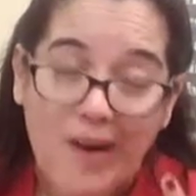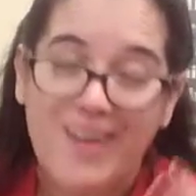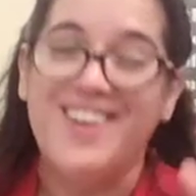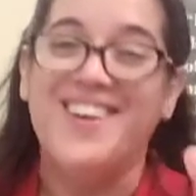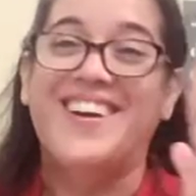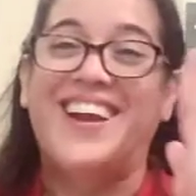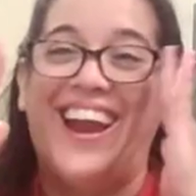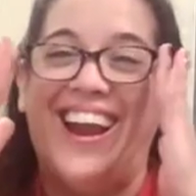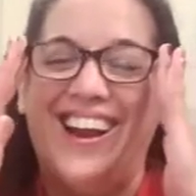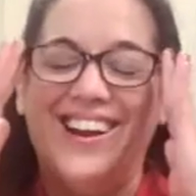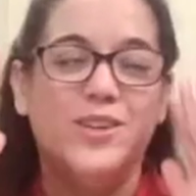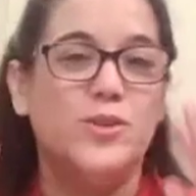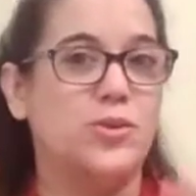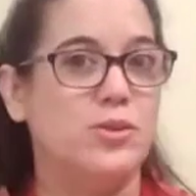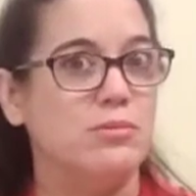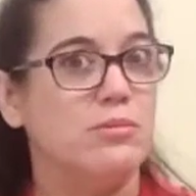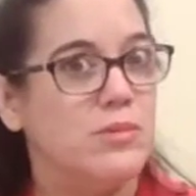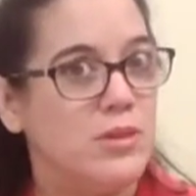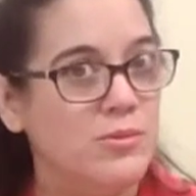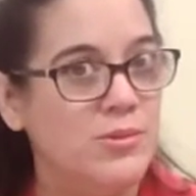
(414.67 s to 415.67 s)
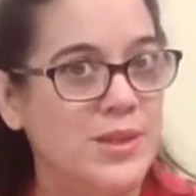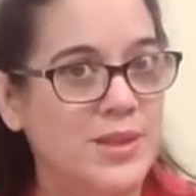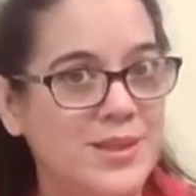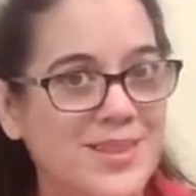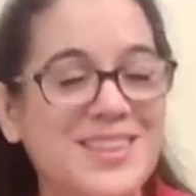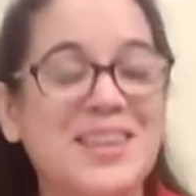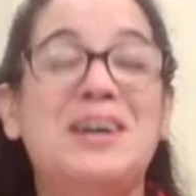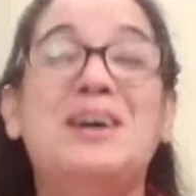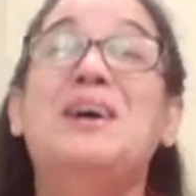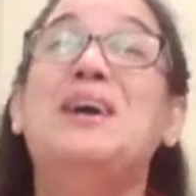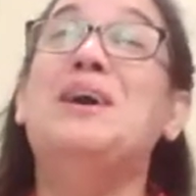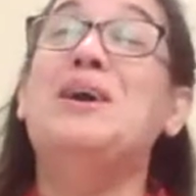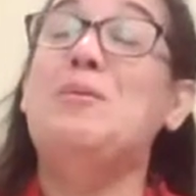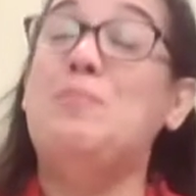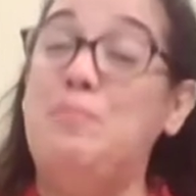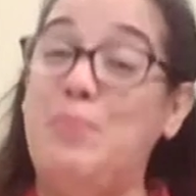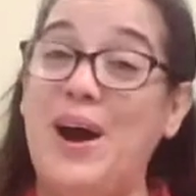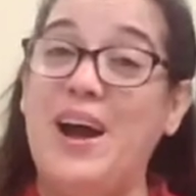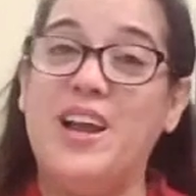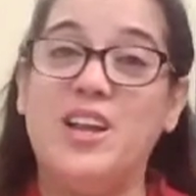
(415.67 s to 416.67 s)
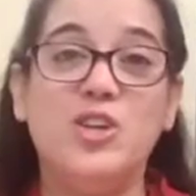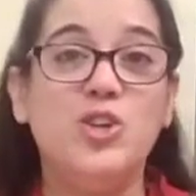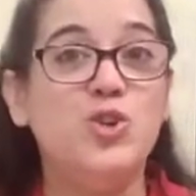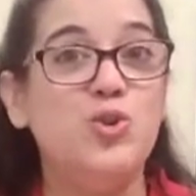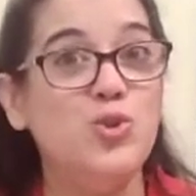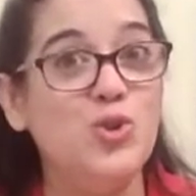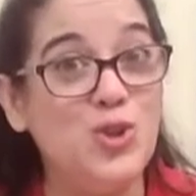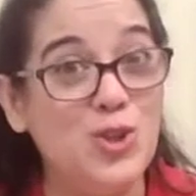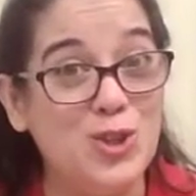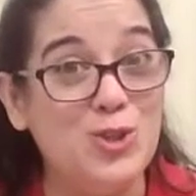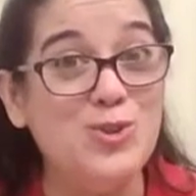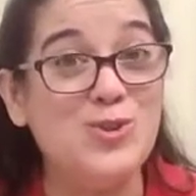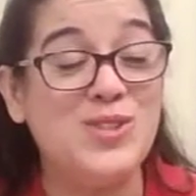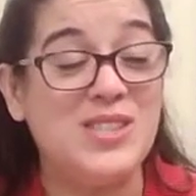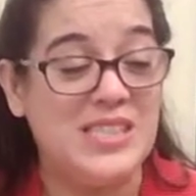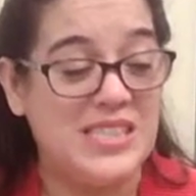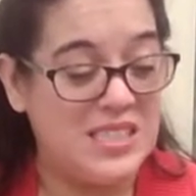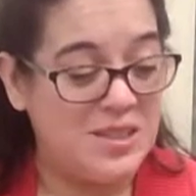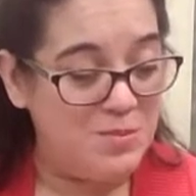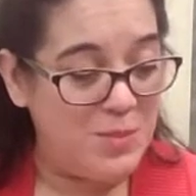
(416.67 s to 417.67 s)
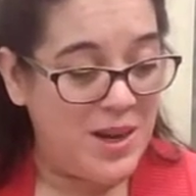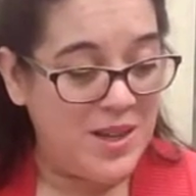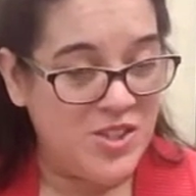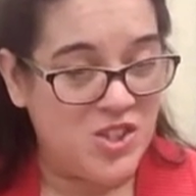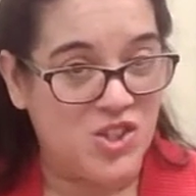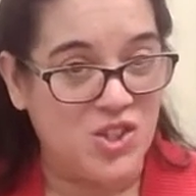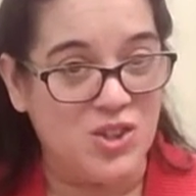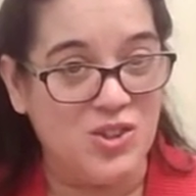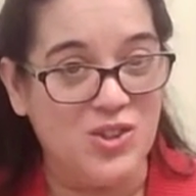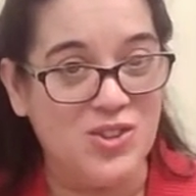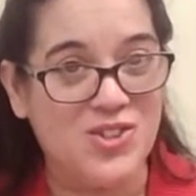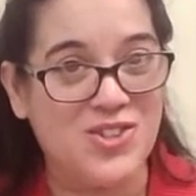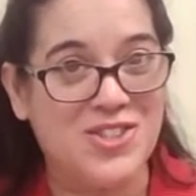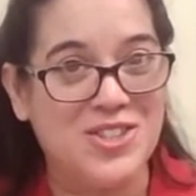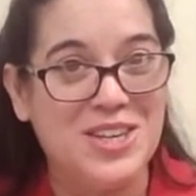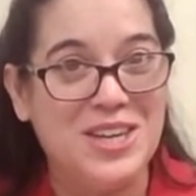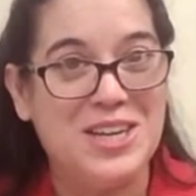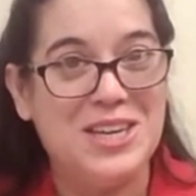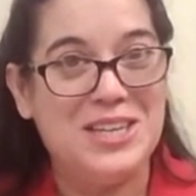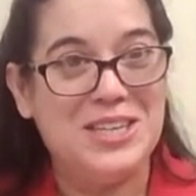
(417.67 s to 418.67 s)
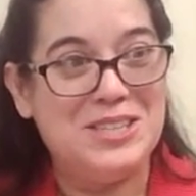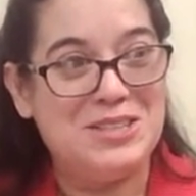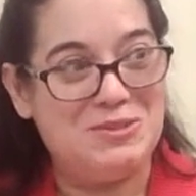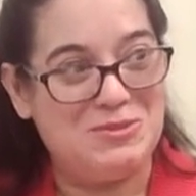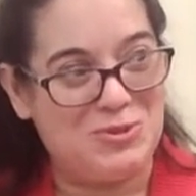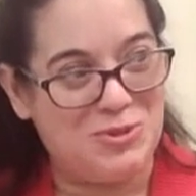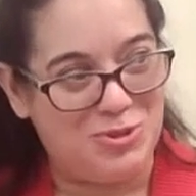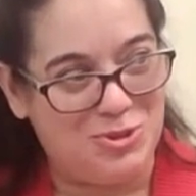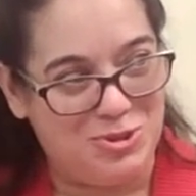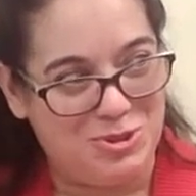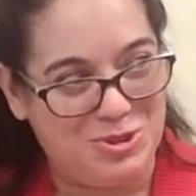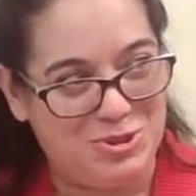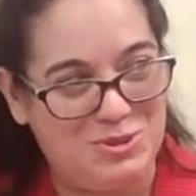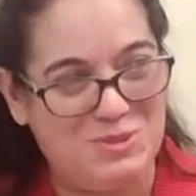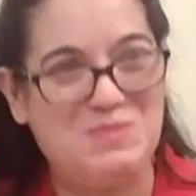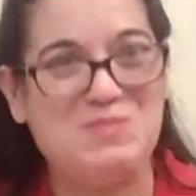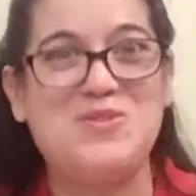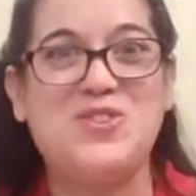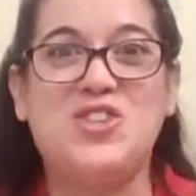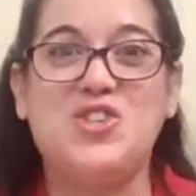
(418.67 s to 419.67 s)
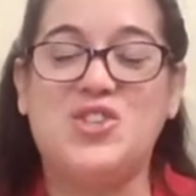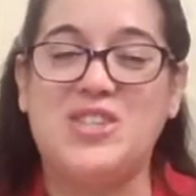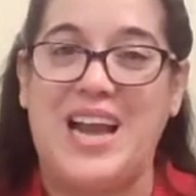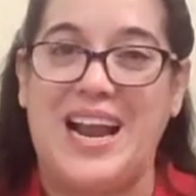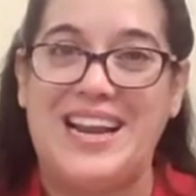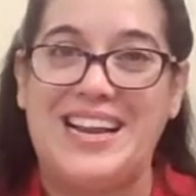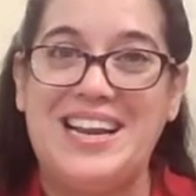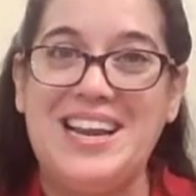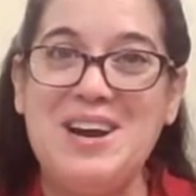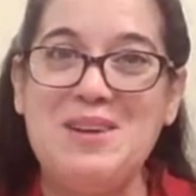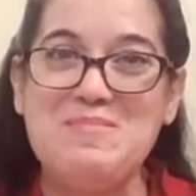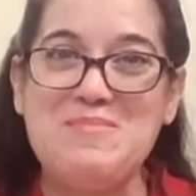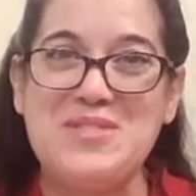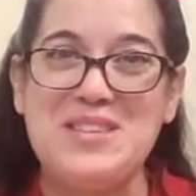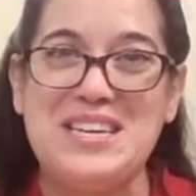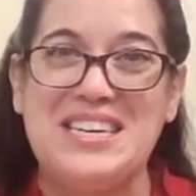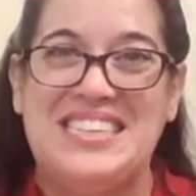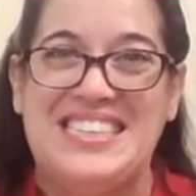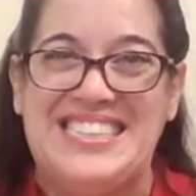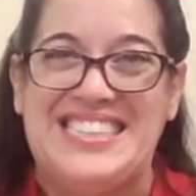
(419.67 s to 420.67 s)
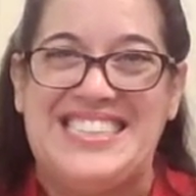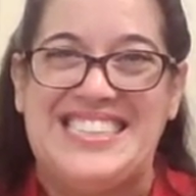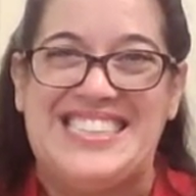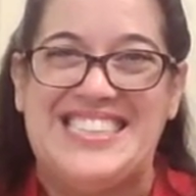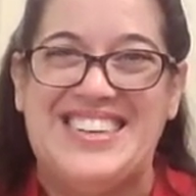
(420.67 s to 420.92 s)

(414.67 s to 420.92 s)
Okay, don't do anything, but you use these muscles to tighten up things,